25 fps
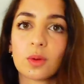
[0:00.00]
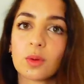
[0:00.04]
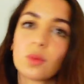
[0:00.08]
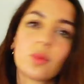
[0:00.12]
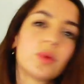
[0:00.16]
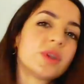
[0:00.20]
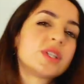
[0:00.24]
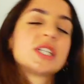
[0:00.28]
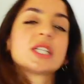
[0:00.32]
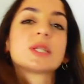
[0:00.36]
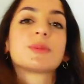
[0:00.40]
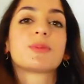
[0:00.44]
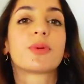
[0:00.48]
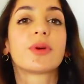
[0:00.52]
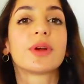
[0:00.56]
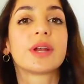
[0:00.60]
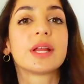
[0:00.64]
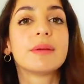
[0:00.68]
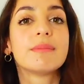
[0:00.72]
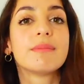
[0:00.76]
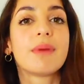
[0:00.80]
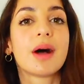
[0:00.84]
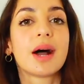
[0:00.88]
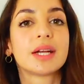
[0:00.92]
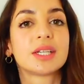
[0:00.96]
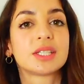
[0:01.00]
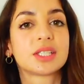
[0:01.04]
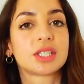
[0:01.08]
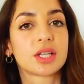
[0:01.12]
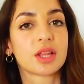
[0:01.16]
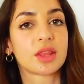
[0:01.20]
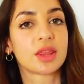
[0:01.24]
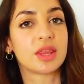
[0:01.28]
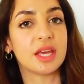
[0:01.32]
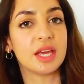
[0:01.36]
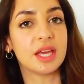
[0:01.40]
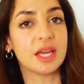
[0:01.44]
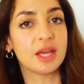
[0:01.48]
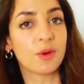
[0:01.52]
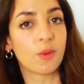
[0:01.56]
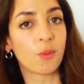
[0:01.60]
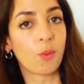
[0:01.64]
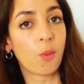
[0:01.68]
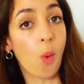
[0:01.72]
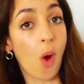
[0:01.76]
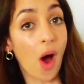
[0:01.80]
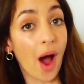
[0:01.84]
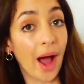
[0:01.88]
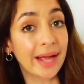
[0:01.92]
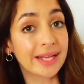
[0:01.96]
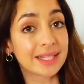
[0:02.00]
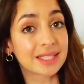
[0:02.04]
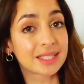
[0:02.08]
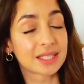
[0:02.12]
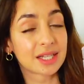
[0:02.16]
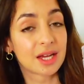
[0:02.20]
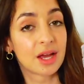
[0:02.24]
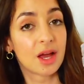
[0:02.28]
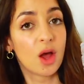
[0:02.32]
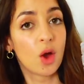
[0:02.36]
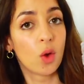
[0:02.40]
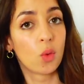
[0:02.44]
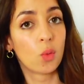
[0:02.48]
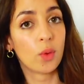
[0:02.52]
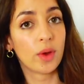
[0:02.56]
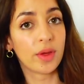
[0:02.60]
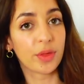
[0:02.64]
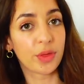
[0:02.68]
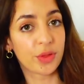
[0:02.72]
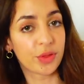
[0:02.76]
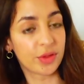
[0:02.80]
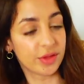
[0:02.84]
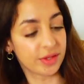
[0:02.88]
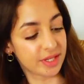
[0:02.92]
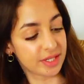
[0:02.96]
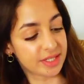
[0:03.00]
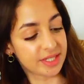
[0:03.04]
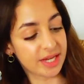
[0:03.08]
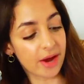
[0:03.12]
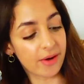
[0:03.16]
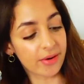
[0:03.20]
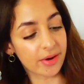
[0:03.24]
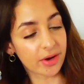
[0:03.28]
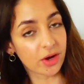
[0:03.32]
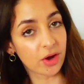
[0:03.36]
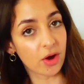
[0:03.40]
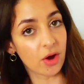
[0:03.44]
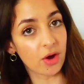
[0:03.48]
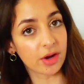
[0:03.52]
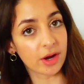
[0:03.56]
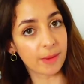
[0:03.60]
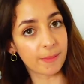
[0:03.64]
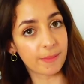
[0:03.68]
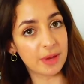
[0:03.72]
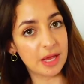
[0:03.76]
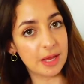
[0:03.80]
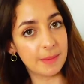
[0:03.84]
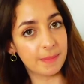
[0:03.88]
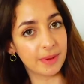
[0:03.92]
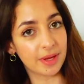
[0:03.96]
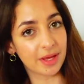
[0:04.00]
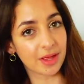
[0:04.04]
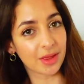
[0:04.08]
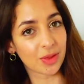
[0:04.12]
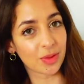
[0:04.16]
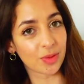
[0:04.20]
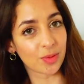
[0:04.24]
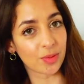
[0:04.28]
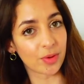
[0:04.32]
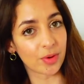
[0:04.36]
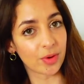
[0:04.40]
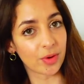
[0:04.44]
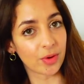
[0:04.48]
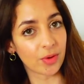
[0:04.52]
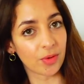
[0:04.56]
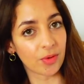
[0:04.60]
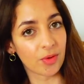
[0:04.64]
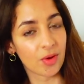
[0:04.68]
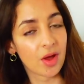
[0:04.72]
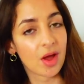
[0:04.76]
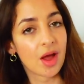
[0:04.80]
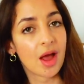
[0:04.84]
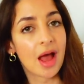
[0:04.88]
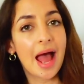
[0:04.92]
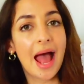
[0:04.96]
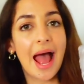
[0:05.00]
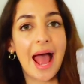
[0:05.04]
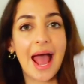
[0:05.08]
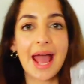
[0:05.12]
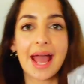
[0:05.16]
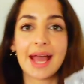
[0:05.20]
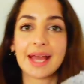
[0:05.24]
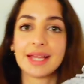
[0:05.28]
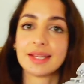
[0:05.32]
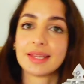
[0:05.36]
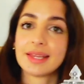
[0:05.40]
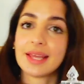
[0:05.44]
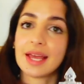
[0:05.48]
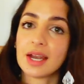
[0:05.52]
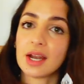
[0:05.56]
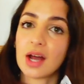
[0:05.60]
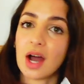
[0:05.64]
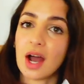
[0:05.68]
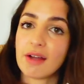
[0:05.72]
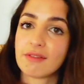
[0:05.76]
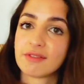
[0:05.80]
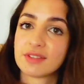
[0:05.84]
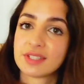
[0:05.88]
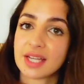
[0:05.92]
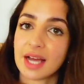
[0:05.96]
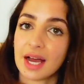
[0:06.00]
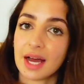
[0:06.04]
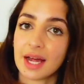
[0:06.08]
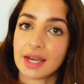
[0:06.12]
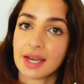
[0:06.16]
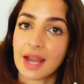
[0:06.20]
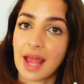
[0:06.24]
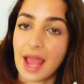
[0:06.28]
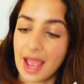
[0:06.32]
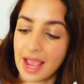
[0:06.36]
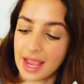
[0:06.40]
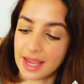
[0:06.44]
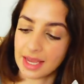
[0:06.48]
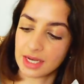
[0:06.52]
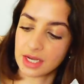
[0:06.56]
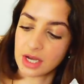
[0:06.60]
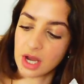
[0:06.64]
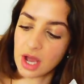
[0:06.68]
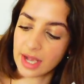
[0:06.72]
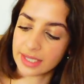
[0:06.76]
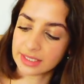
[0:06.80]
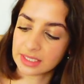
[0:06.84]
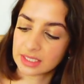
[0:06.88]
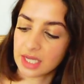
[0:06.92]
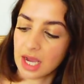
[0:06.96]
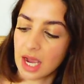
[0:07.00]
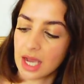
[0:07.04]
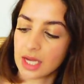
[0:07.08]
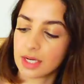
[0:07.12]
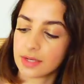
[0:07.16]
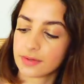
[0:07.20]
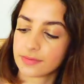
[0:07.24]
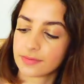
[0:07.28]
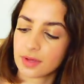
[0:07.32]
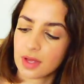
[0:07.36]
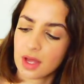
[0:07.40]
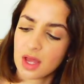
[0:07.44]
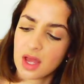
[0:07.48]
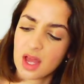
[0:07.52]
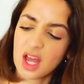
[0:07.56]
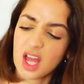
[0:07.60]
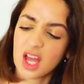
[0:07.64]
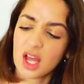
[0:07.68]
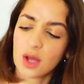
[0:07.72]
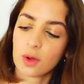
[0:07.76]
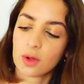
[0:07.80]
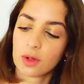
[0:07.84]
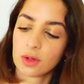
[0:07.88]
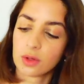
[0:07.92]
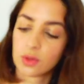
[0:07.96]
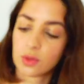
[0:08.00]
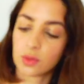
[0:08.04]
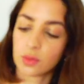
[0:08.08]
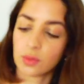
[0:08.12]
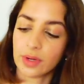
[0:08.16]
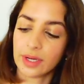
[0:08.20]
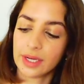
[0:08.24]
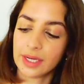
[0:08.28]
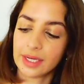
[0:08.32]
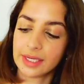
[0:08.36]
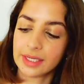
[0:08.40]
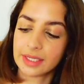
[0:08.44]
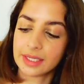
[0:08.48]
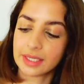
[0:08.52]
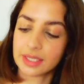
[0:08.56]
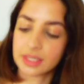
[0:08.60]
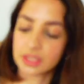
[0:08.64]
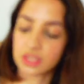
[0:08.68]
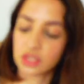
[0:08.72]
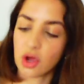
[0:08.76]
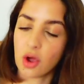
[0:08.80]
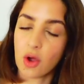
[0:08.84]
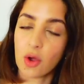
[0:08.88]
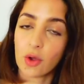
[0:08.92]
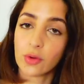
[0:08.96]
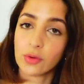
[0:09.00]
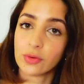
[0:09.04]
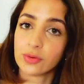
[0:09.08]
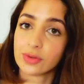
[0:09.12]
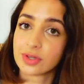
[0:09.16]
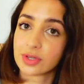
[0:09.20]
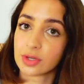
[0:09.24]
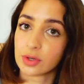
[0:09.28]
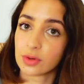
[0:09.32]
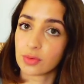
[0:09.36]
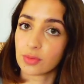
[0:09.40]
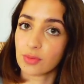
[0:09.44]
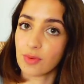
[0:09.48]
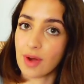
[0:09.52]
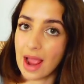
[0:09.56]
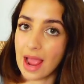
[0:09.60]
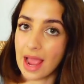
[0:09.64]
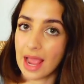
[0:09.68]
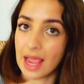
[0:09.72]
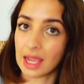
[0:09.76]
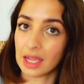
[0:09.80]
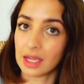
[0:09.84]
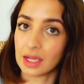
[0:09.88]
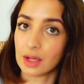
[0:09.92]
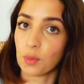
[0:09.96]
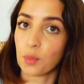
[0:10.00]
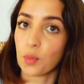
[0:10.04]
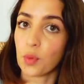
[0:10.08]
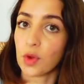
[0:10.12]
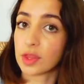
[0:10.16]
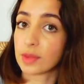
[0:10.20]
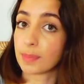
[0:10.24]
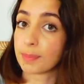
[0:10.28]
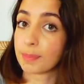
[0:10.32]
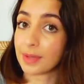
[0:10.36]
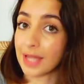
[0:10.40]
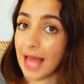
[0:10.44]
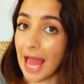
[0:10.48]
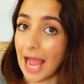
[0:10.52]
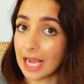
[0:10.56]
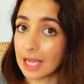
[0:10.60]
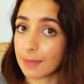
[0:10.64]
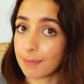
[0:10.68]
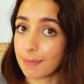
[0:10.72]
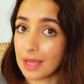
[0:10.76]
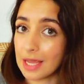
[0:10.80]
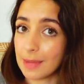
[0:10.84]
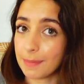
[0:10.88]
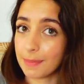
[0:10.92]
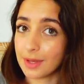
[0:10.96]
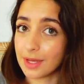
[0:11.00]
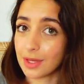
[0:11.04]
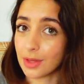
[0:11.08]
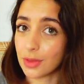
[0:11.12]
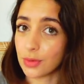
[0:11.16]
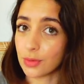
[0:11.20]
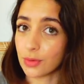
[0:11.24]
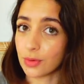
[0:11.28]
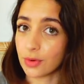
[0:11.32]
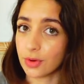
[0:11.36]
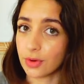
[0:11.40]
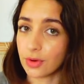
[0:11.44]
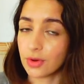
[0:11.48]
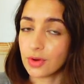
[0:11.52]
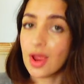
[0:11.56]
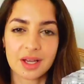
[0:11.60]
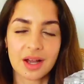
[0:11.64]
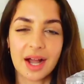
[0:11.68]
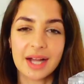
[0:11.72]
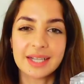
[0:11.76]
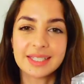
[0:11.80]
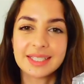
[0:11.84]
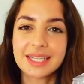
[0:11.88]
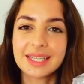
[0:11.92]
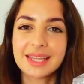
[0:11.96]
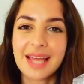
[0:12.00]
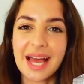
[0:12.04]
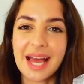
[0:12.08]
which is pretty much the white with the terracotta peeping through, and then I've done a nice kind of green toned grey with black peeping through. I did